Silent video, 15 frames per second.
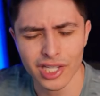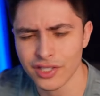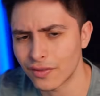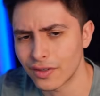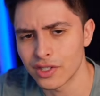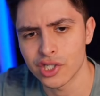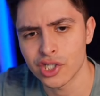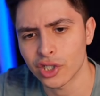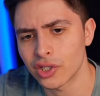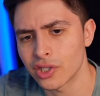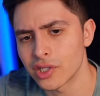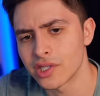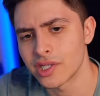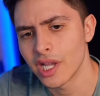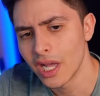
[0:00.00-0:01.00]
of
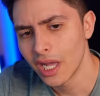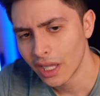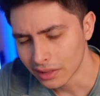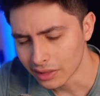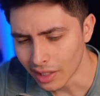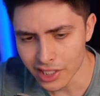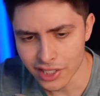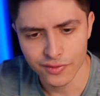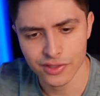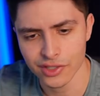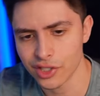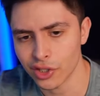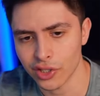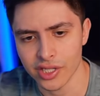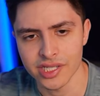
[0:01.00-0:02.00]
concerns, lots of
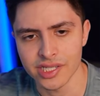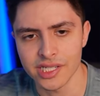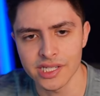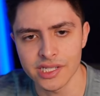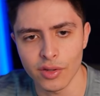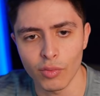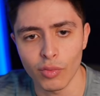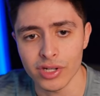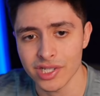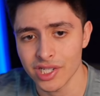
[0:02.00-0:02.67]
uncertainties is